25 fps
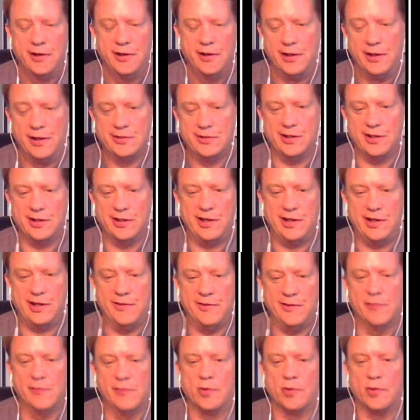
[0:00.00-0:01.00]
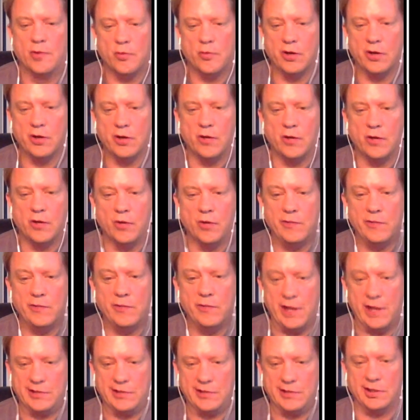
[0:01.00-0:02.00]
It's going to give him more one-on-one
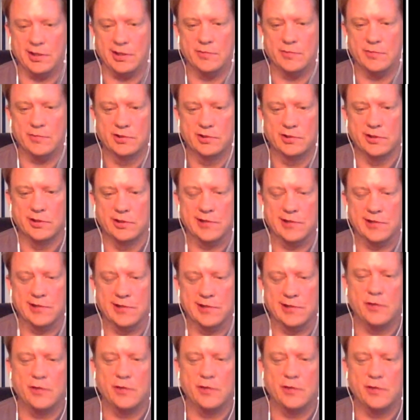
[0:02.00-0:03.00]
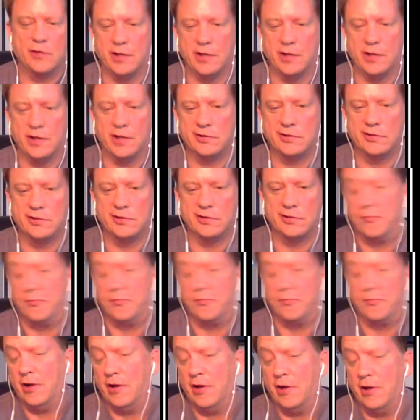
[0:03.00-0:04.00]
matchups, less zone coverage, and
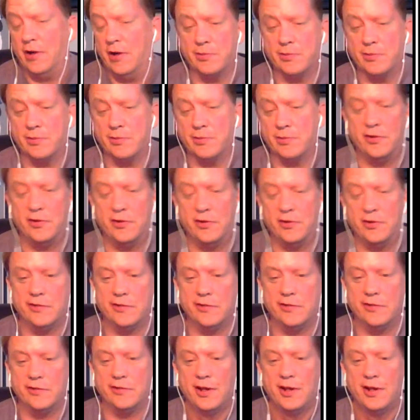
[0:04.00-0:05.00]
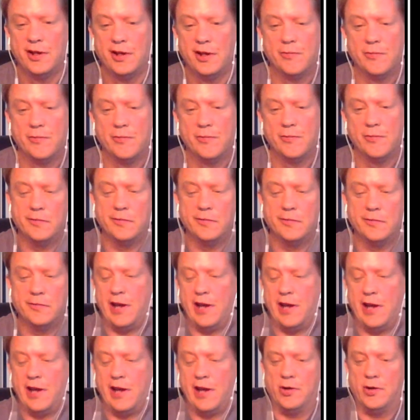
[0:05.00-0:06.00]
bigger opportunities. But,
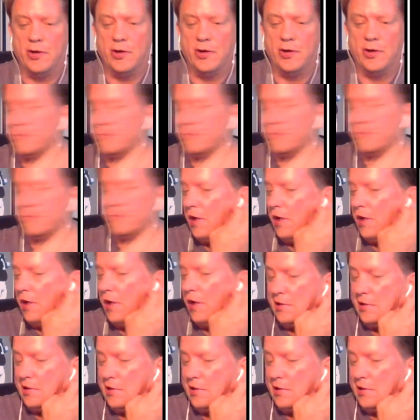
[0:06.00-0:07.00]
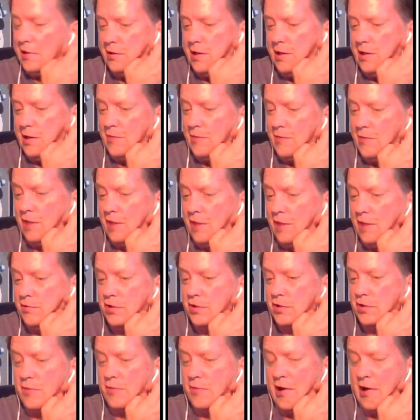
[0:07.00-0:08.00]
hey, a question for you guys that I'm not even
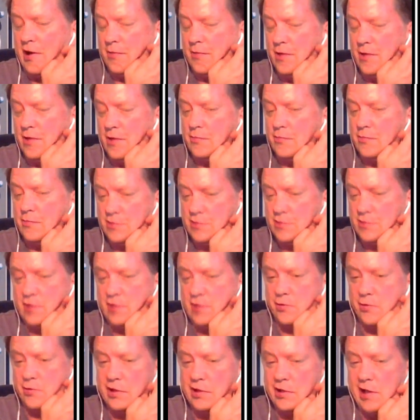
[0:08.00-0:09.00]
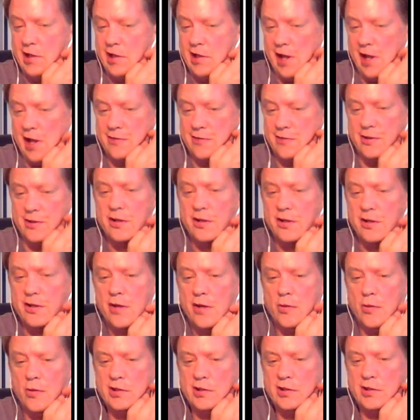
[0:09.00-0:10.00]
sure about. I'm genuinely asking,
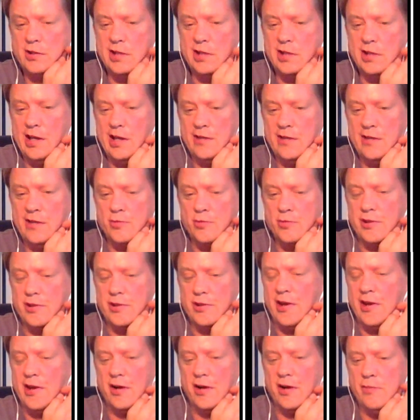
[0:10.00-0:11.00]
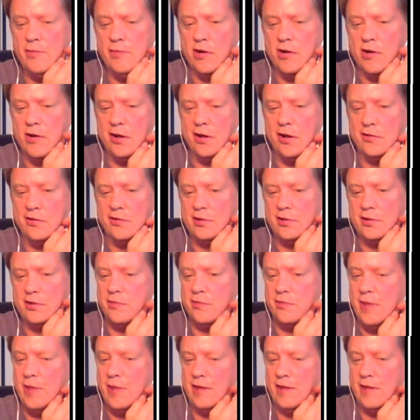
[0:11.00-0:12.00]
what's the latest with Gary Barnidge?
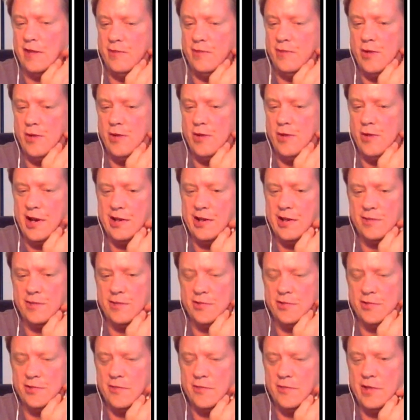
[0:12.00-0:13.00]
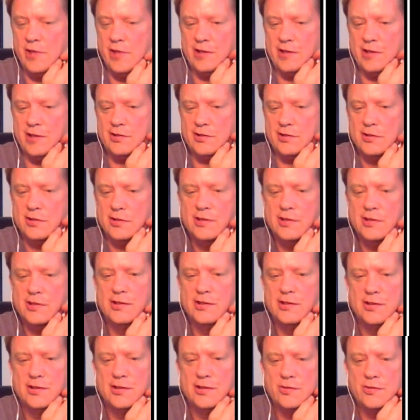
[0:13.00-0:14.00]
Because, man, if you add him to the mix,
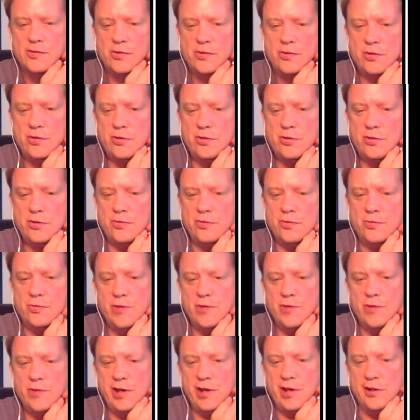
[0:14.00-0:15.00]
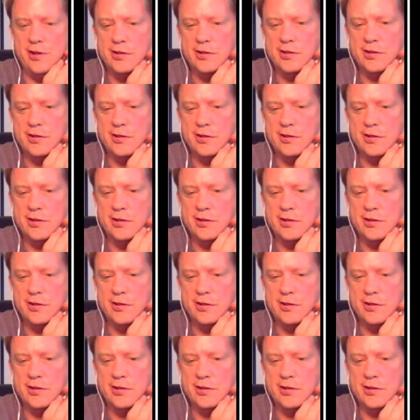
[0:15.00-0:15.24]
woo-wee,